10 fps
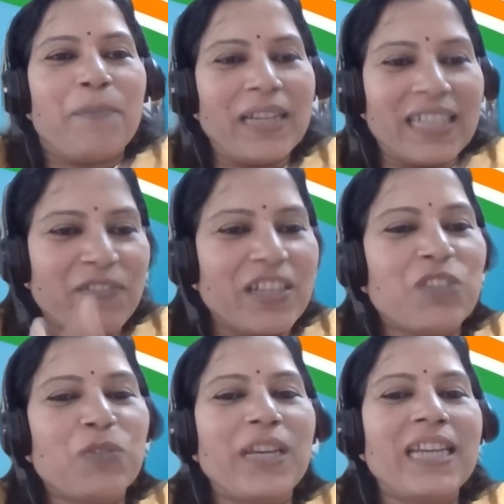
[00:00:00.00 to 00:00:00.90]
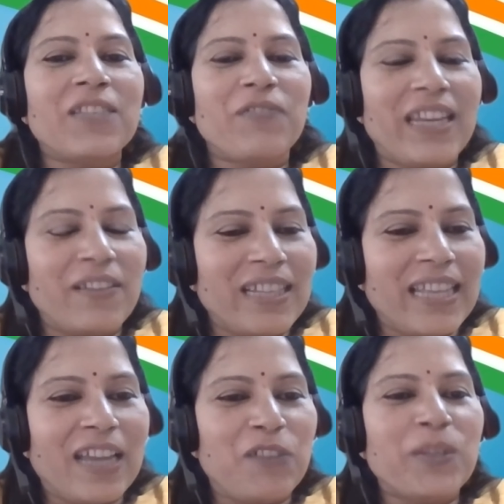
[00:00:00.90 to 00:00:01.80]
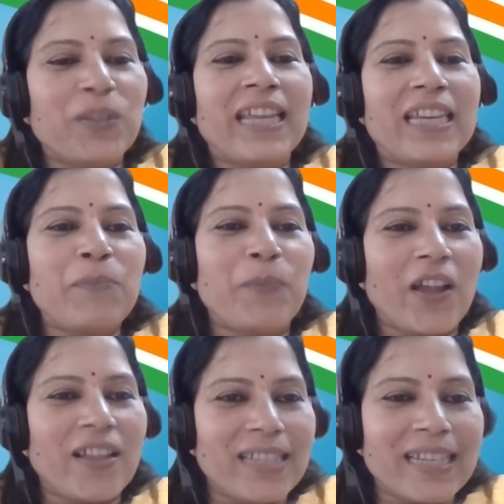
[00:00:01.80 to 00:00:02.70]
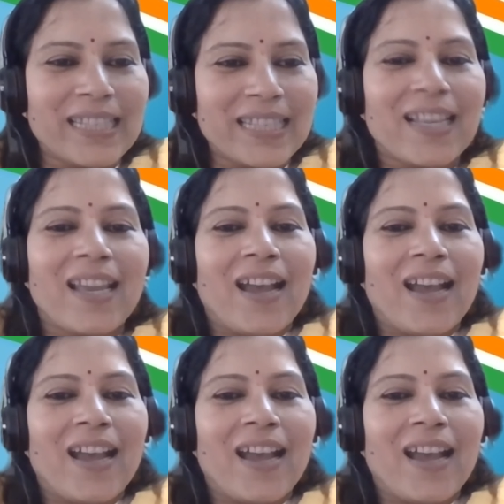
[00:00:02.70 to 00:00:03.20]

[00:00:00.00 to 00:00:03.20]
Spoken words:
But your students, whenever they are doing any projects,